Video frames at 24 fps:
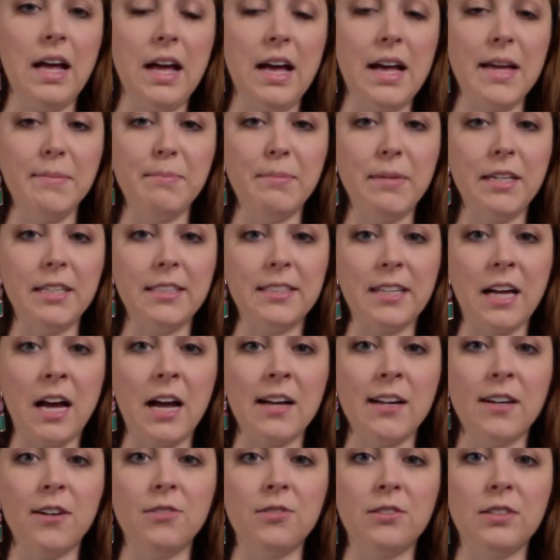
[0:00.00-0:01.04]
and
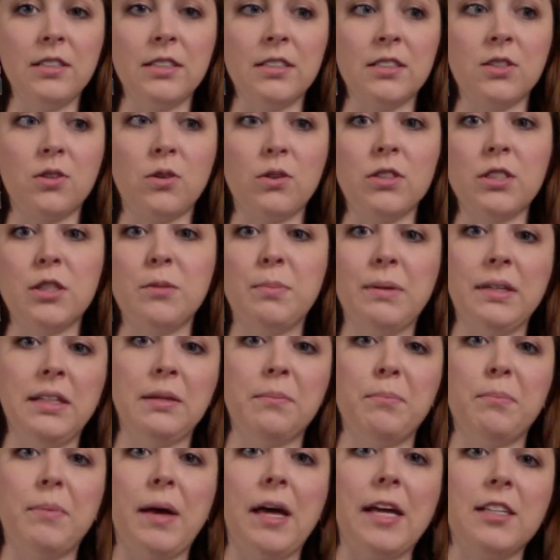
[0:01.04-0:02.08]
menadione is going to be
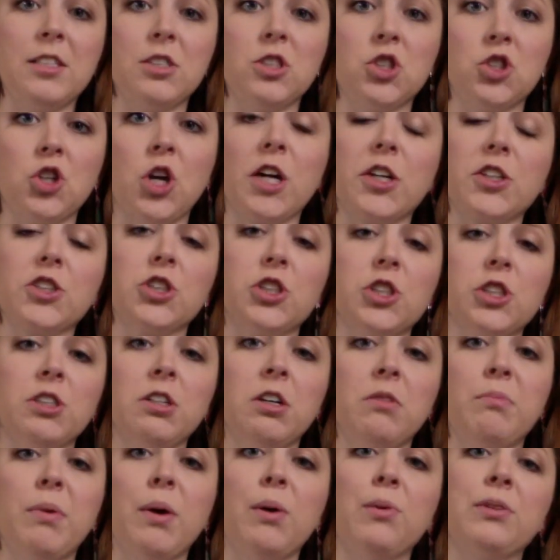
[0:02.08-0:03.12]
the base structure
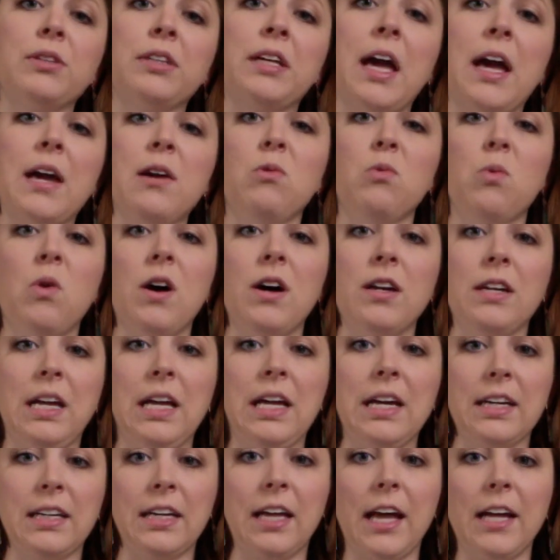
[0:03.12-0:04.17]
of both K1
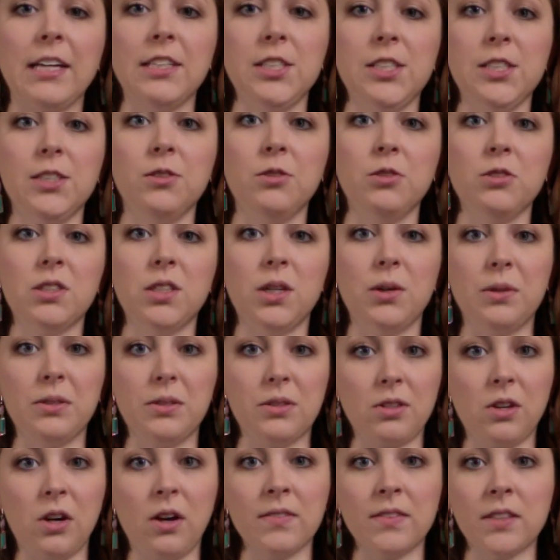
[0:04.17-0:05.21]
and K2, so
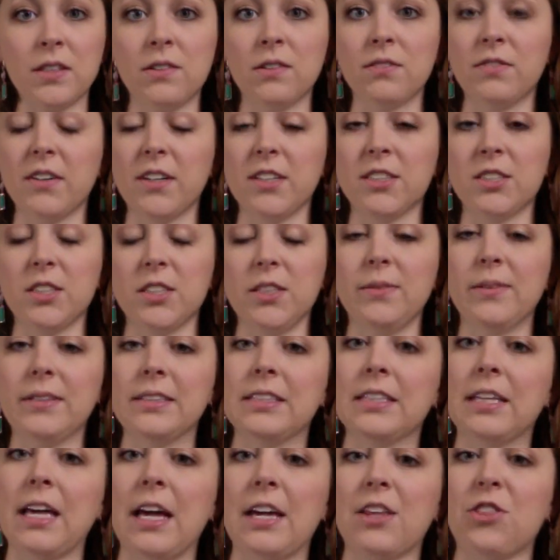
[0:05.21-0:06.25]
it's often referred to
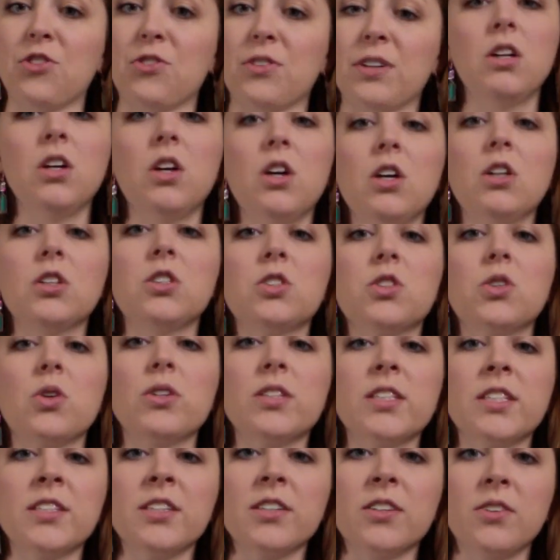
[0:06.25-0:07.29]
as K3.
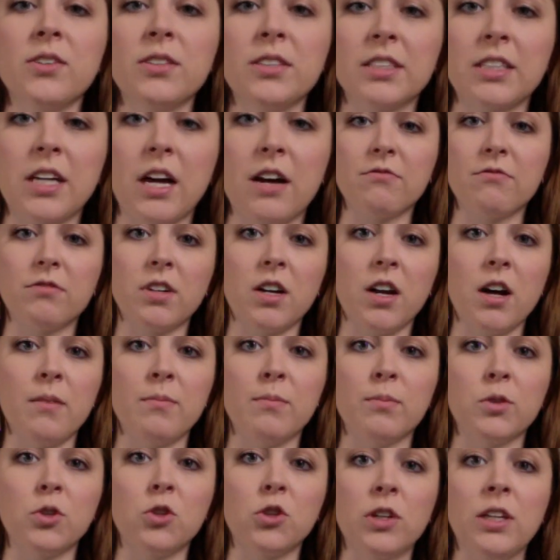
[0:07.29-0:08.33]
Sources are going to
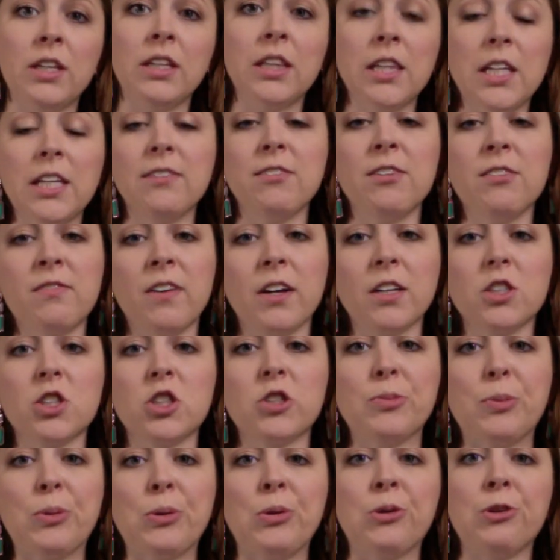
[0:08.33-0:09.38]
from green leafy
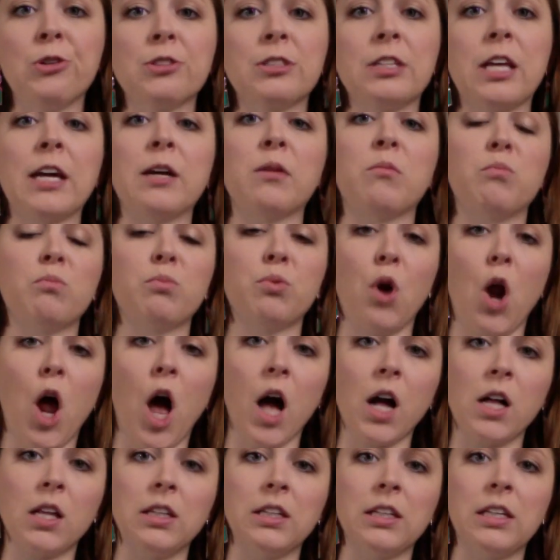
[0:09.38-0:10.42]
vegetables like
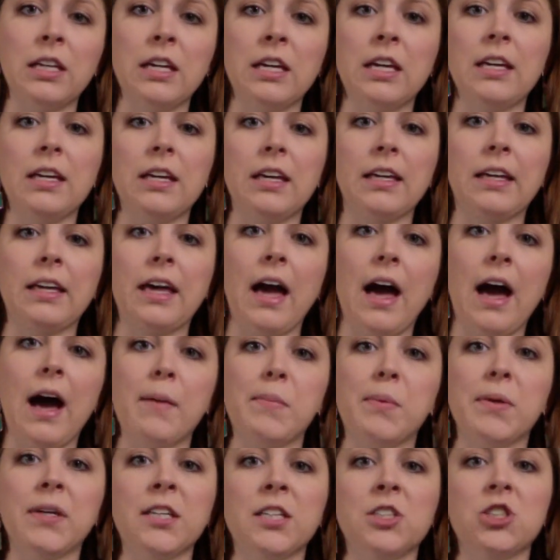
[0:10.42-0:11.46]
broccoli and
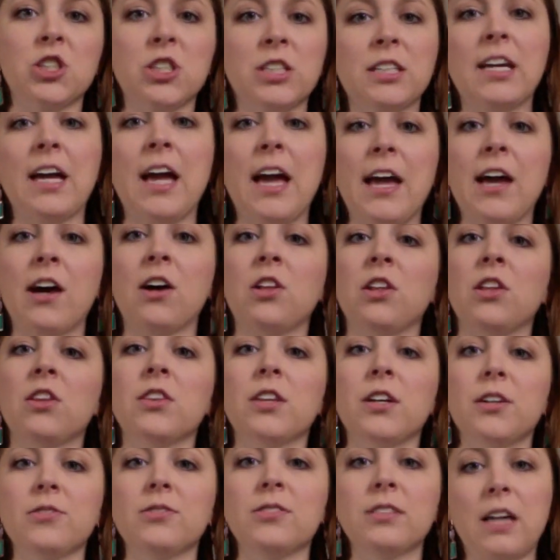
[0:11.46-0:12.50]
cabbage and kale and
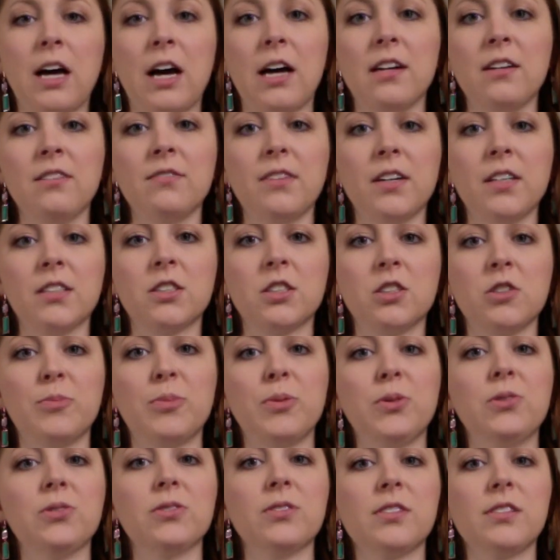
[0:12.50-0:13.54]
those kind of
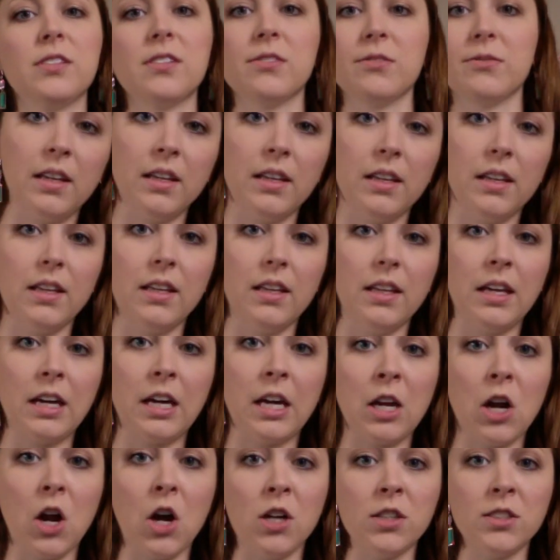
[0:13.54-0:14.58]
vegetables. It
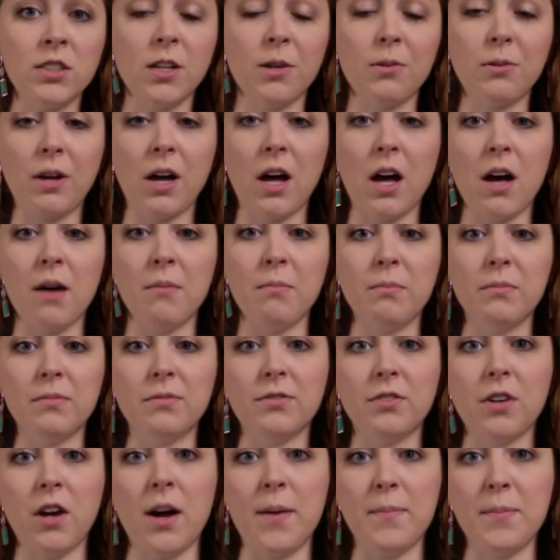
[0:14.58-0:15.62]
can also come
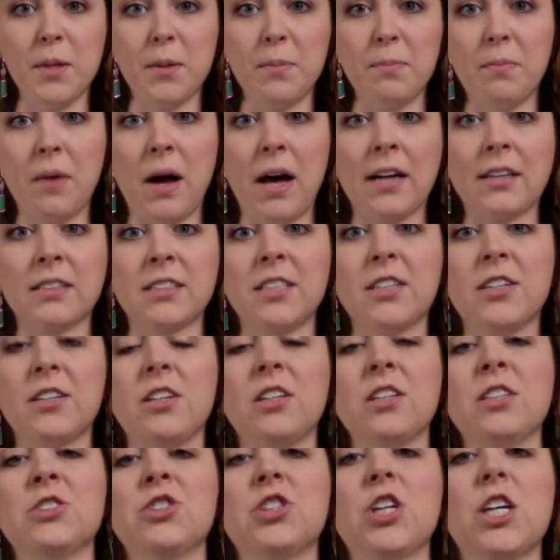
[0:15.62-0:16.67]
from the
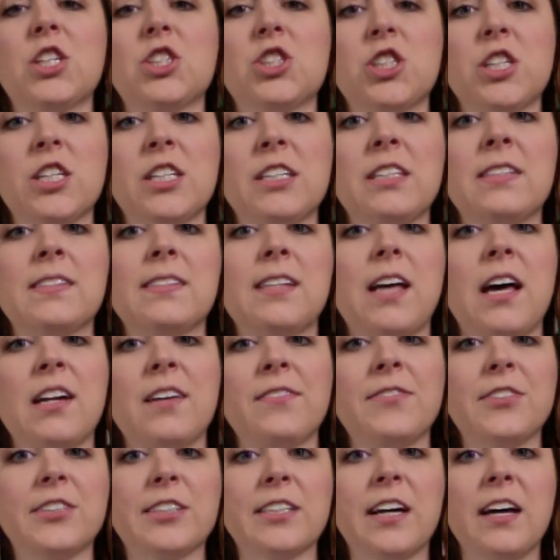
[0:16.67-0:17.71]
bacterial ingestion inside
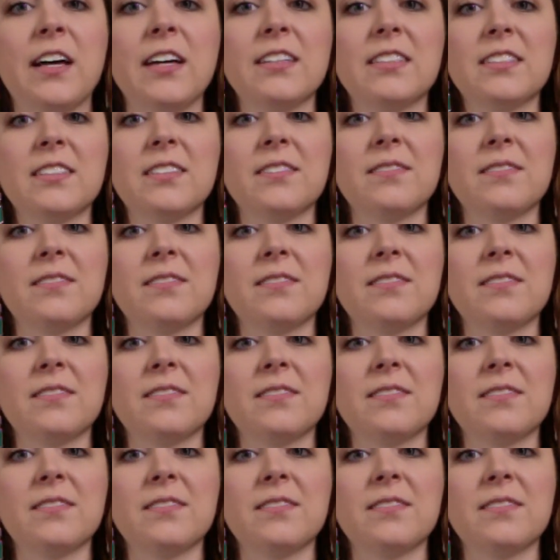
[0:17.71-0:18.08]
of your gut.